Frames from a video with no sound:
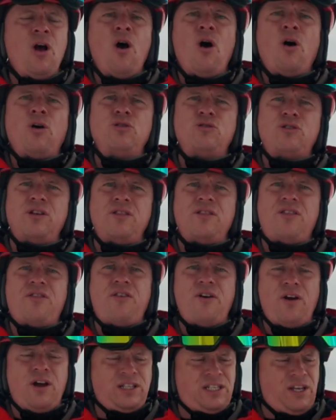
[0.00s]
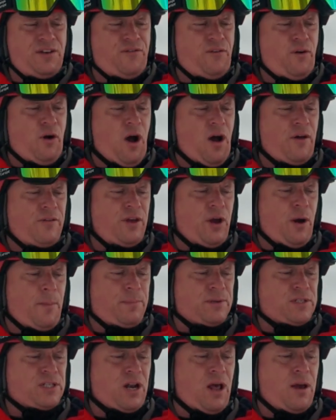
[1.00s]
134 on the
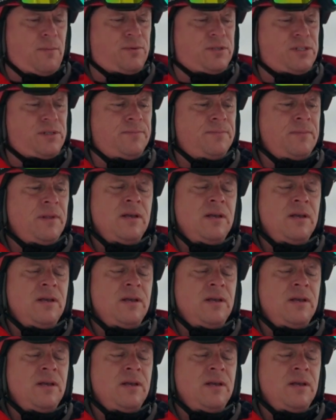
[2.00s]
upper slopes.